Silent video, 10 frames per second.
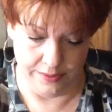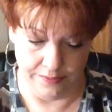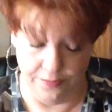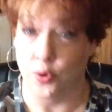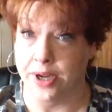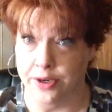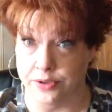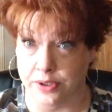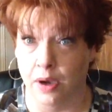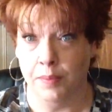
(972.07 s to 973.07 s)
4
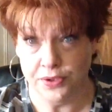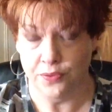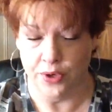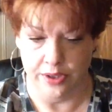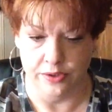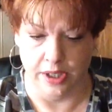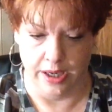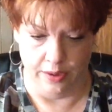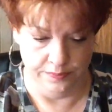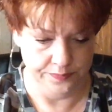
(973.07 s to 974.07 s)
years, almost 4 years ago.
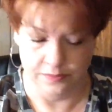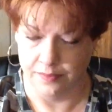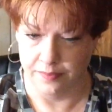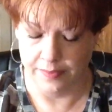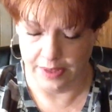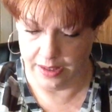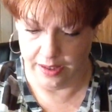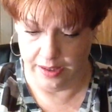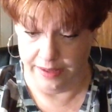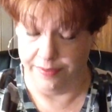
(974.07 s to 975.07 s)

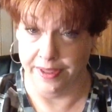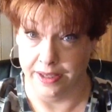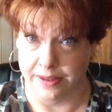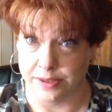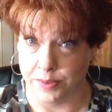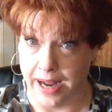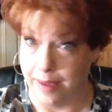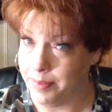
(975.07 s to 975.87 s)
I didn't think this would happen.